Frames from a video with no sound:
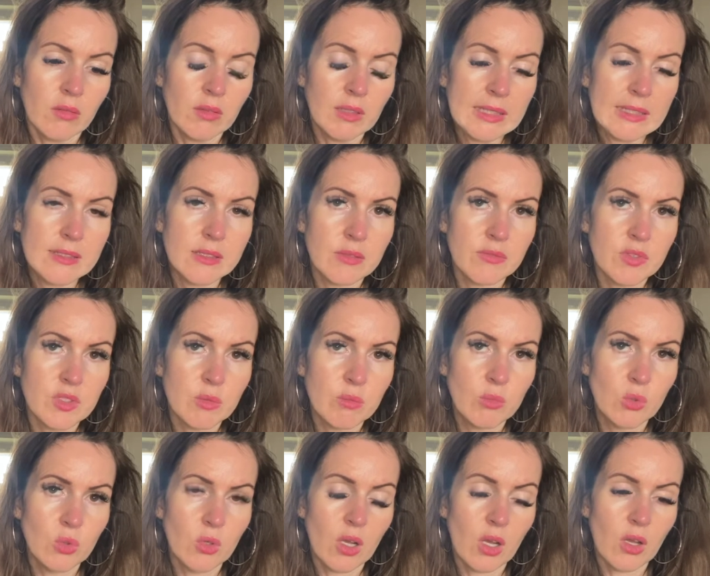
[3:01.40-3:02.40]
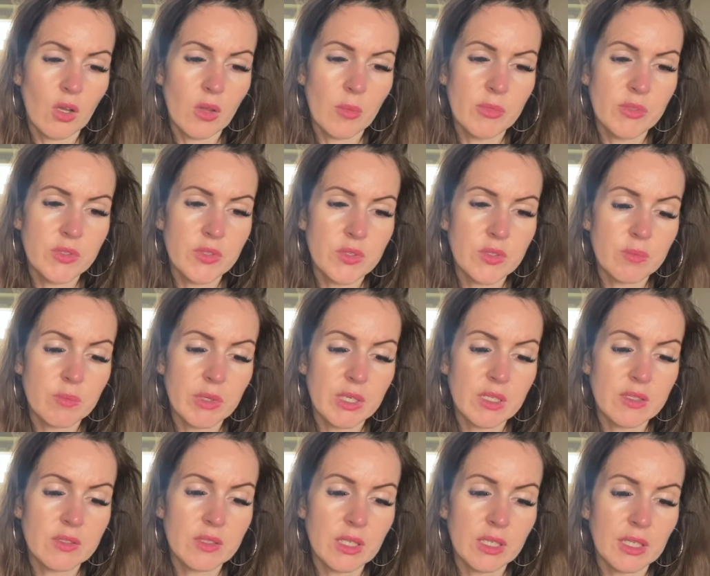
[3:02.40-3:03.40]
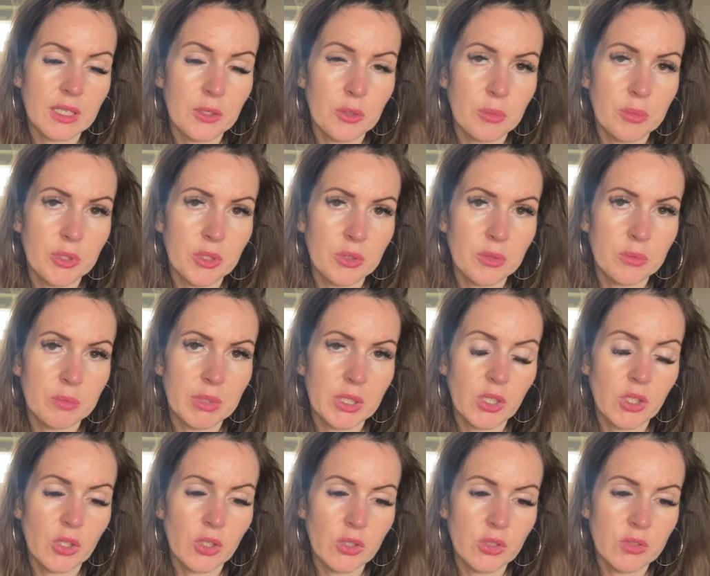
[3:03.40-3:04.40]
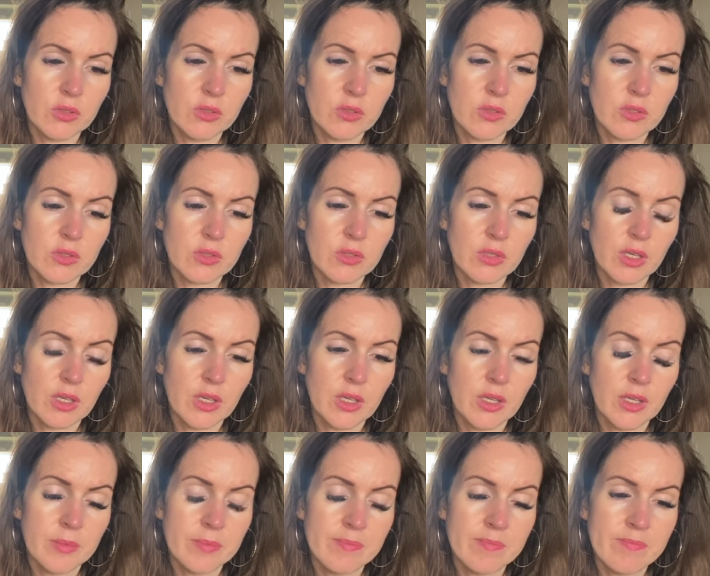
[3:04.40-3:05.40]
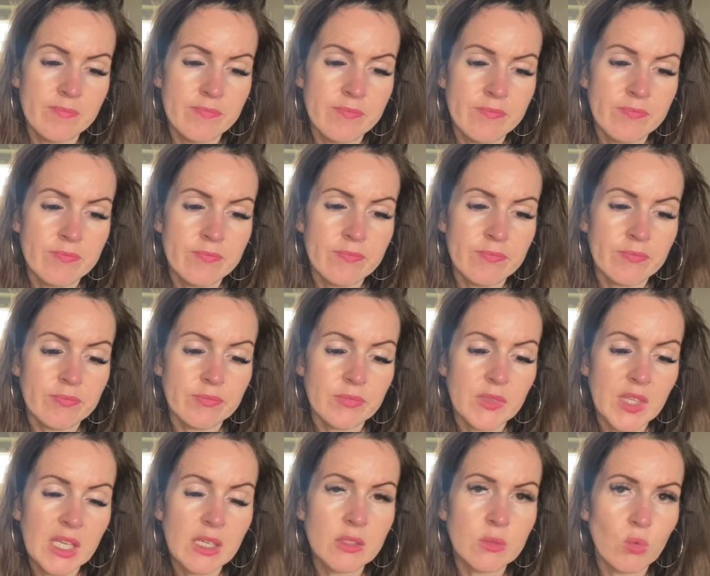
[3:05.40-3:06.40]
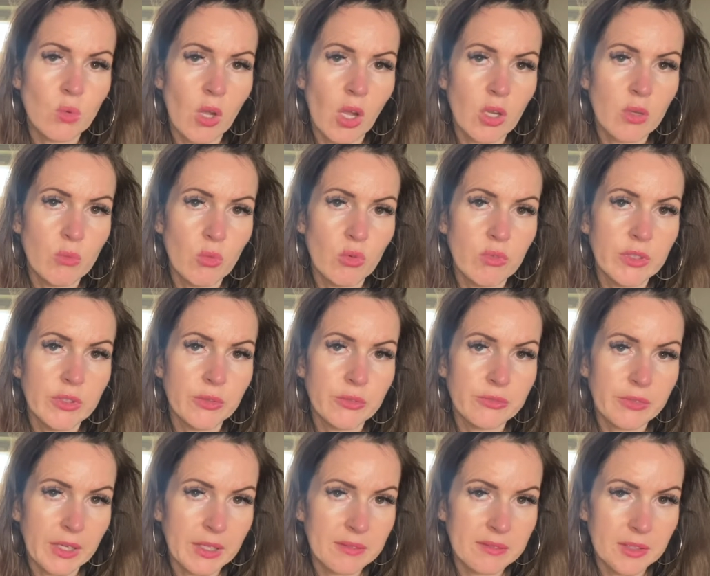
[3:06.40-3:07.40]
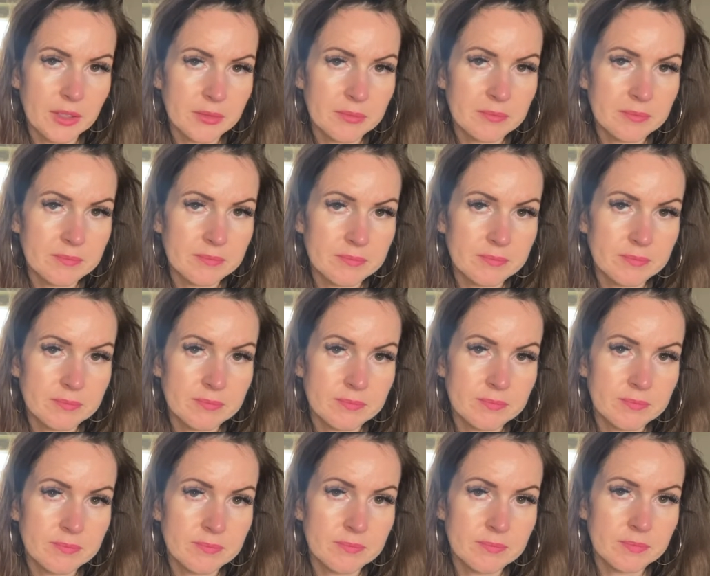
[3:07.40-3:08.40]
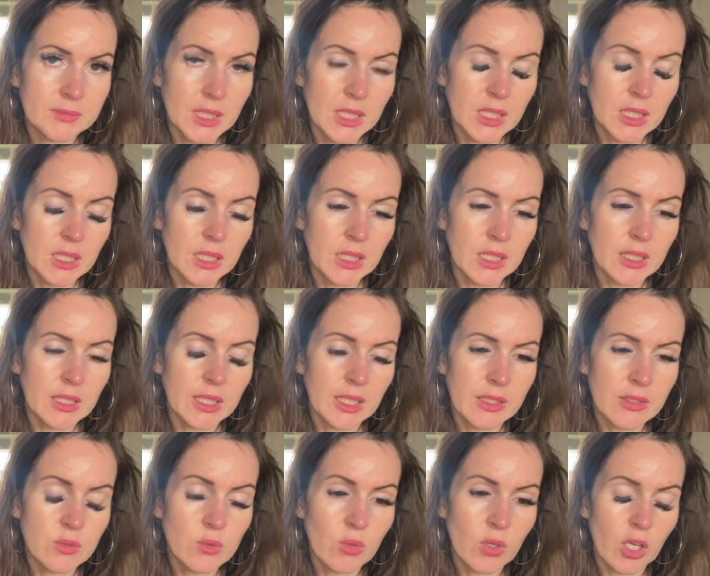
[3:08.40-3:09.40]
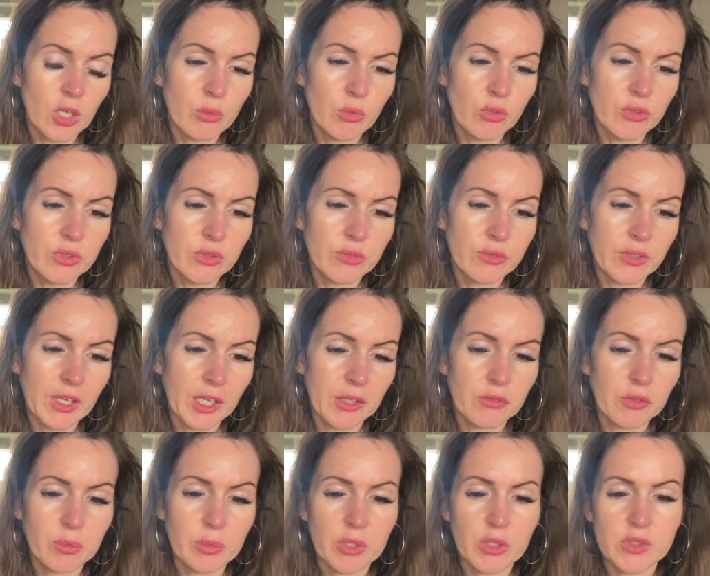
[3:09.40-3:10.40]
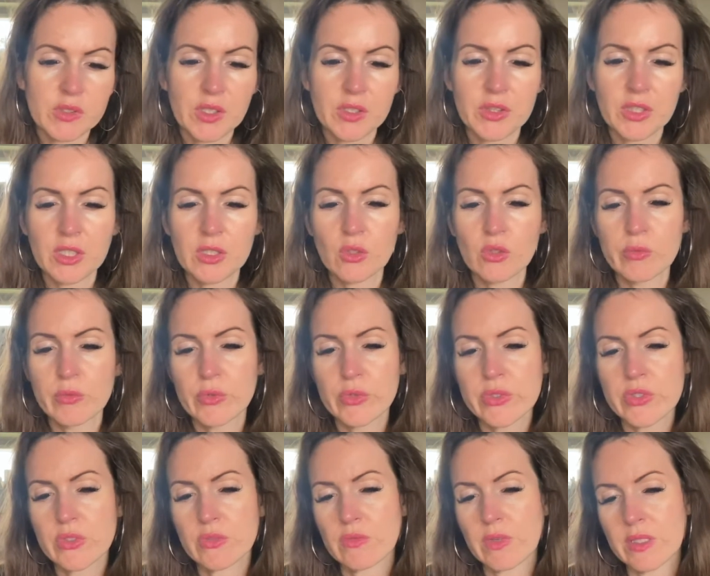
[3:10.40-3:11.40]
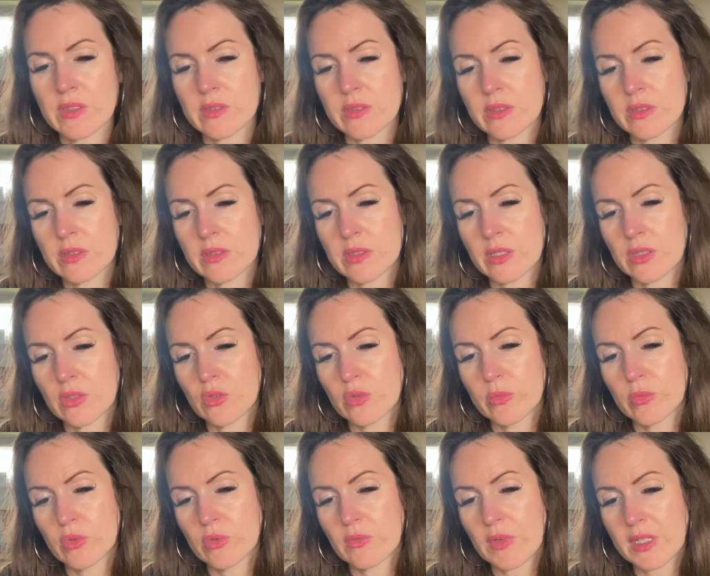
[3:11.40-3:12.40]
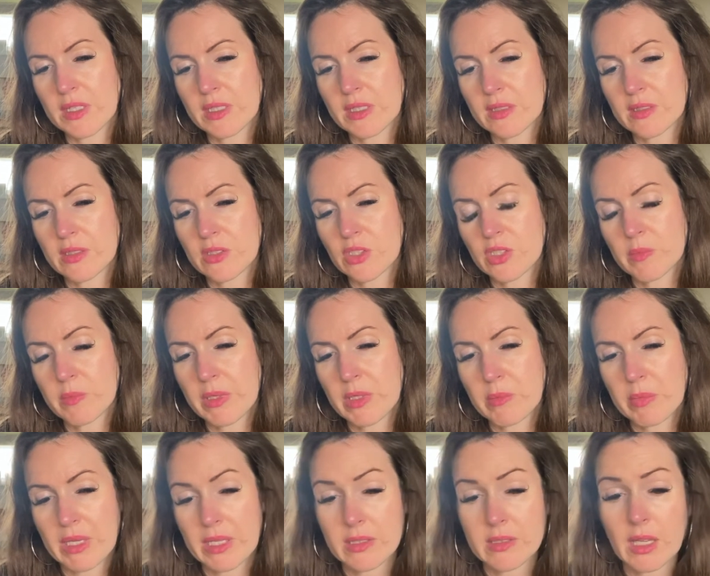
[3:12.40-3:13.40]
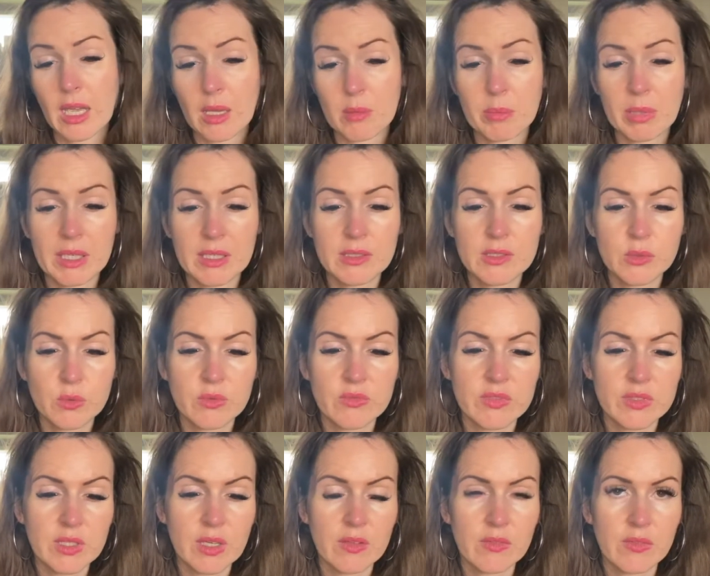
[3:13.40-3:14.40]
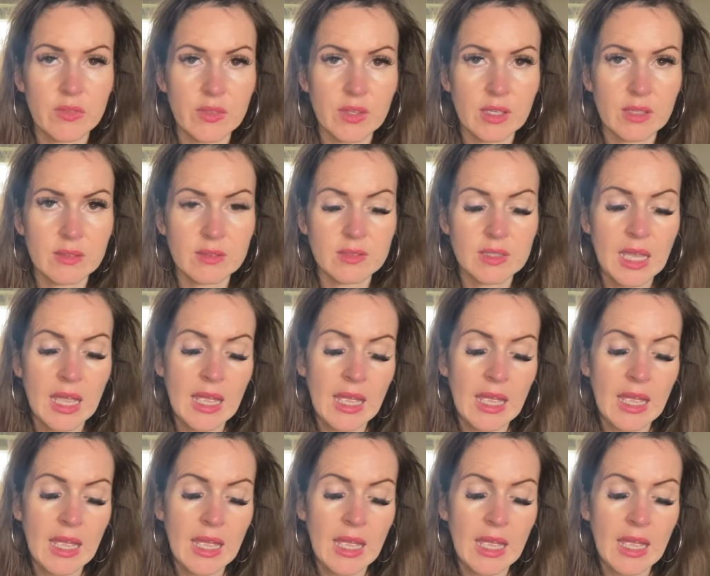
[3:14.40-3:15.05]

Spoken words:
release of some more karmas, but it's going to help you because things will go more in your favor. Things will go more in your favor because I think you're more surrendered and you're more ready to just be at peace with certain things